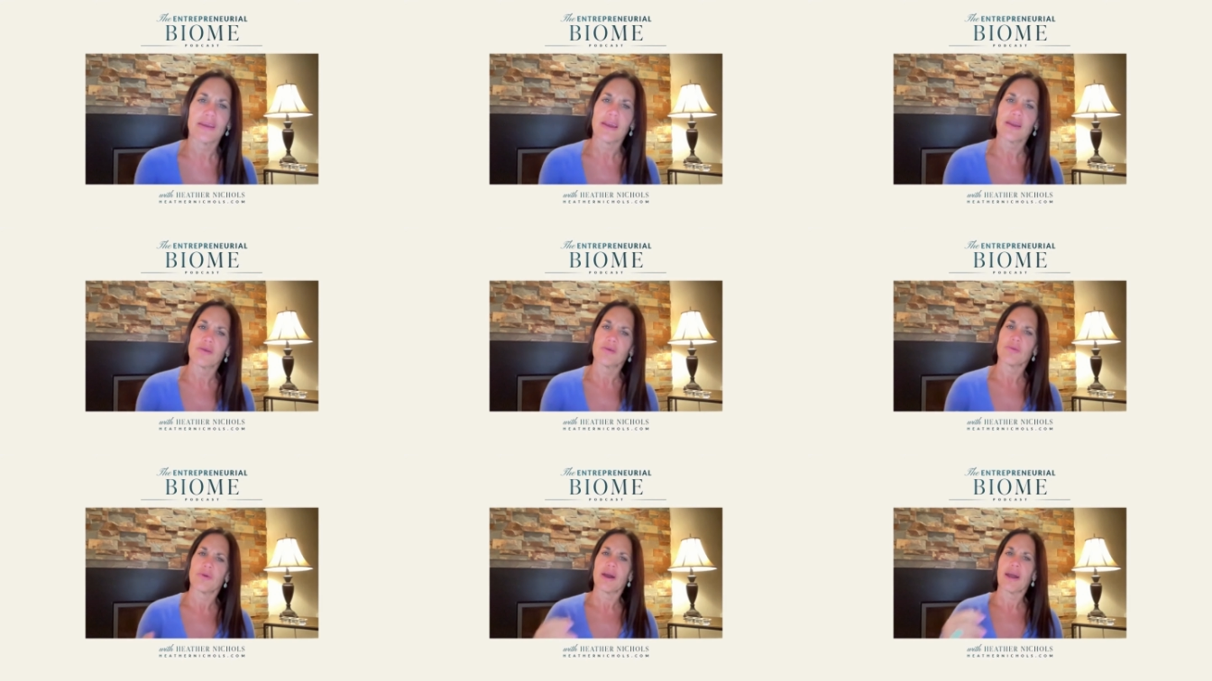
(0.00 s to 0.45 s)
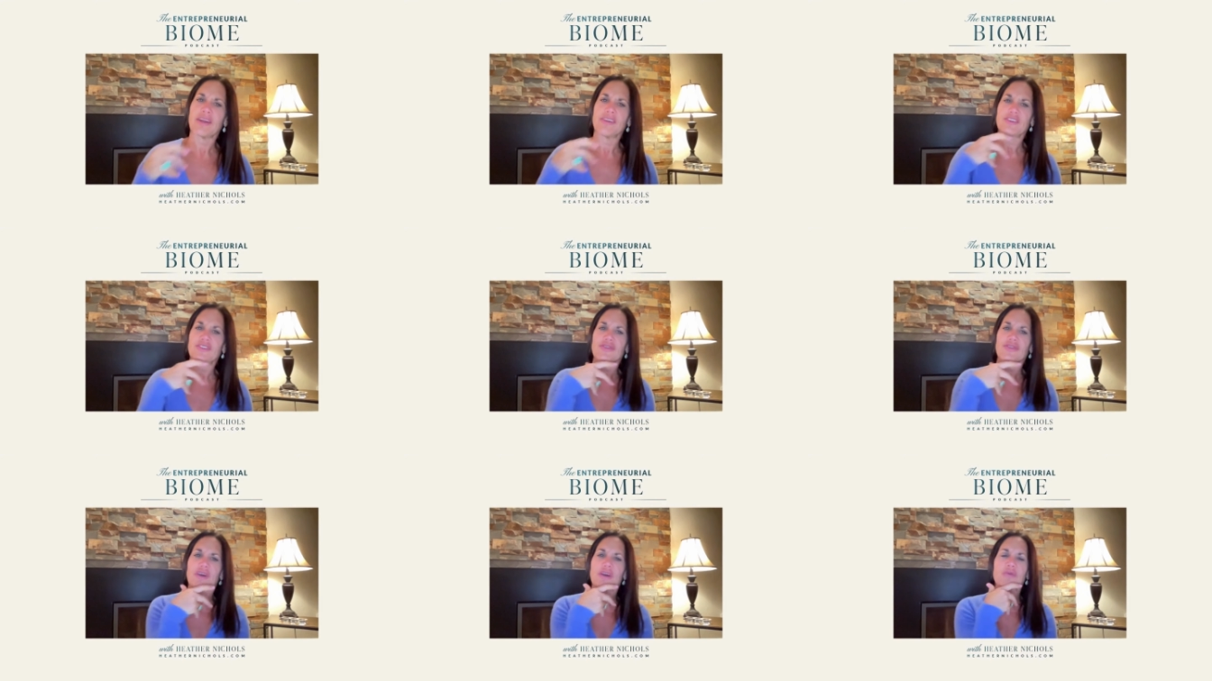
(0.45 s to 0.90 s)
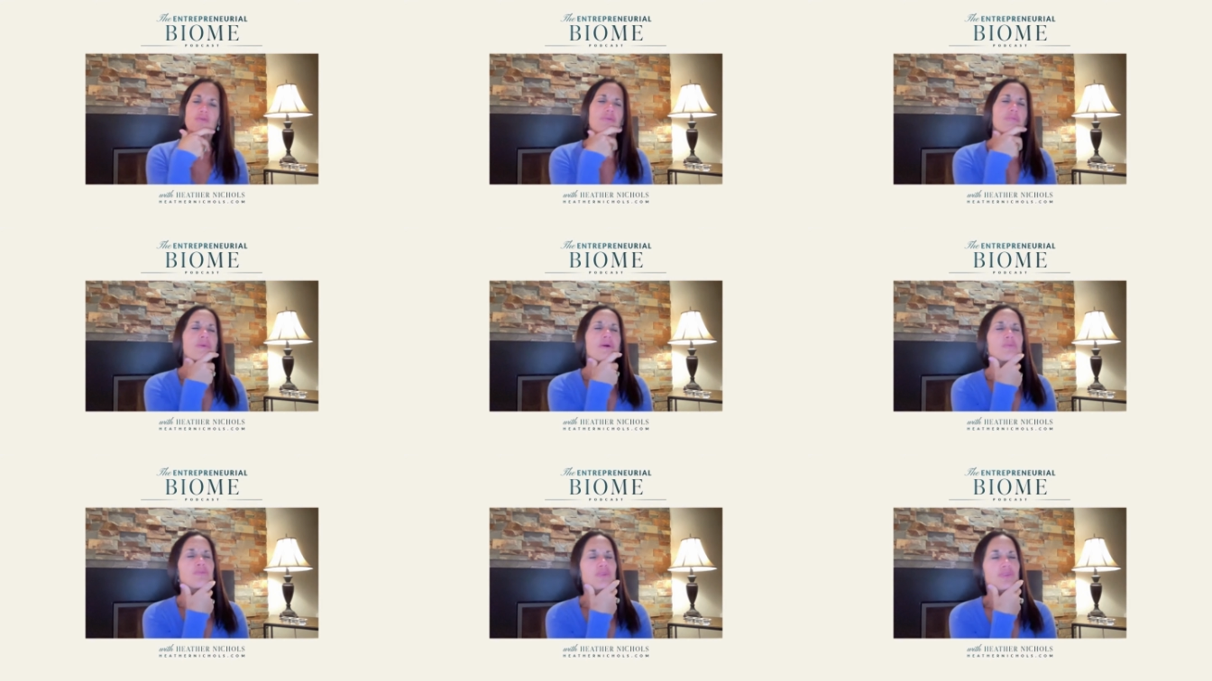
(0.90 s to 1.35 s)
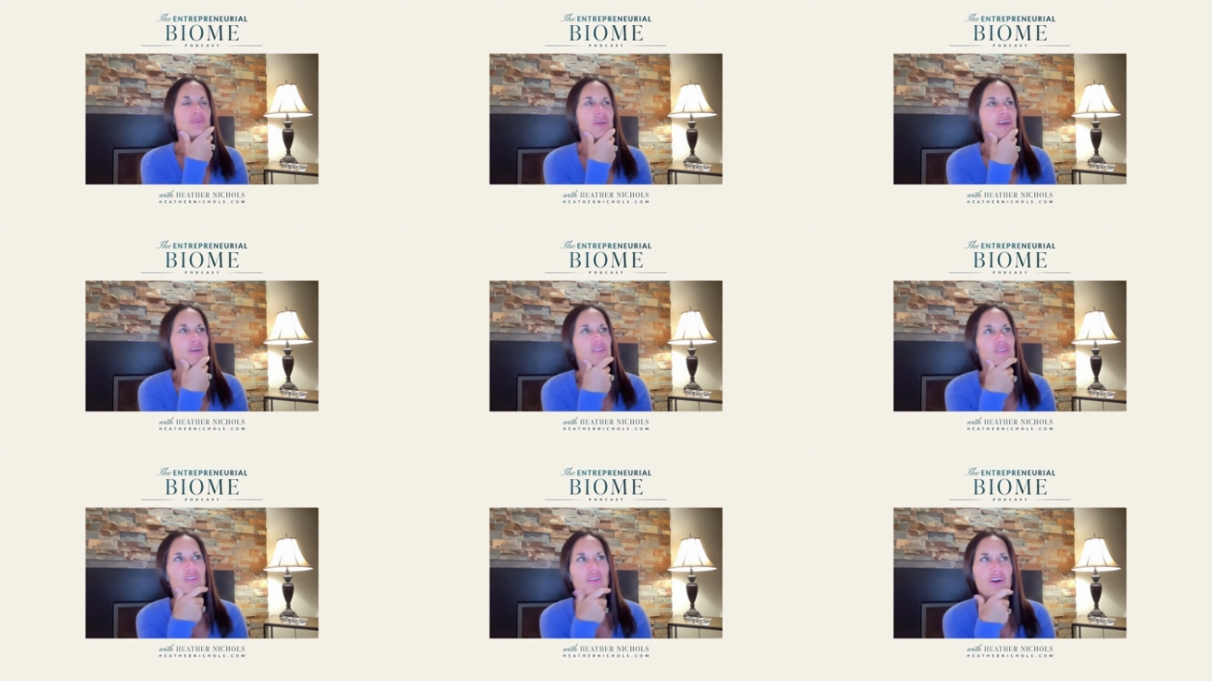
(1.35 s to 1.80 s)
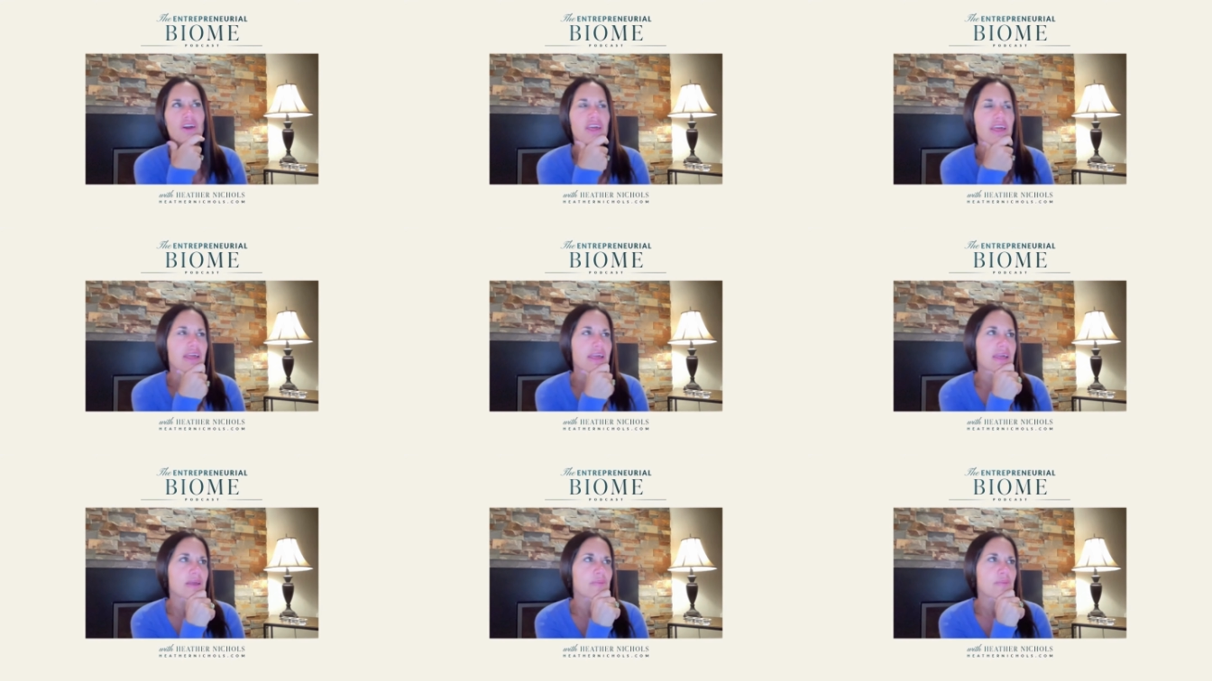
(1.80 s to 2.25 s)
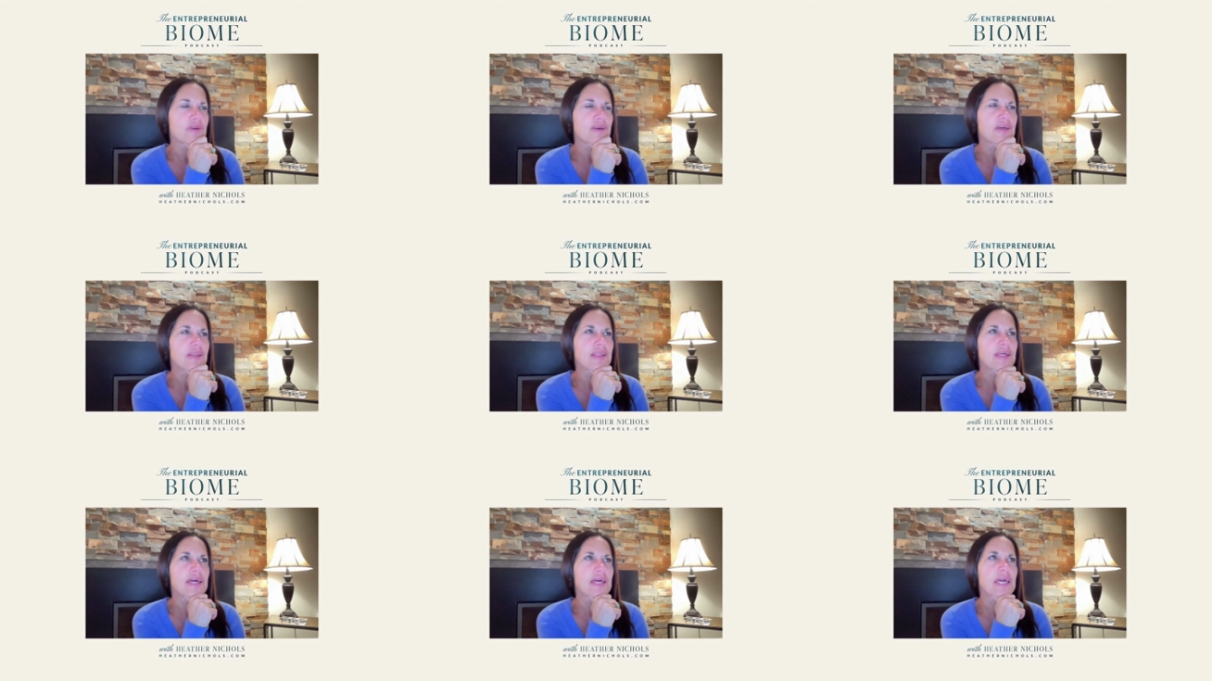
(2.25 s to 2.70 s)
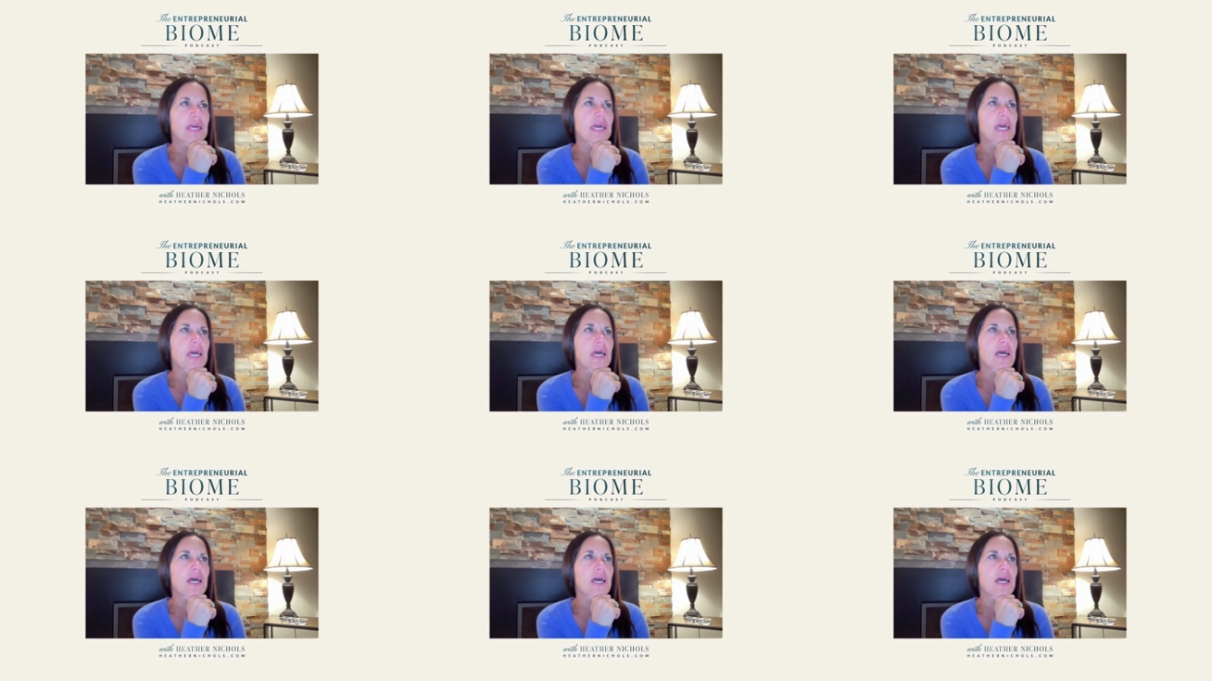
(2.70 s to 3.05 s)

I, I just, I remember like looking and being like,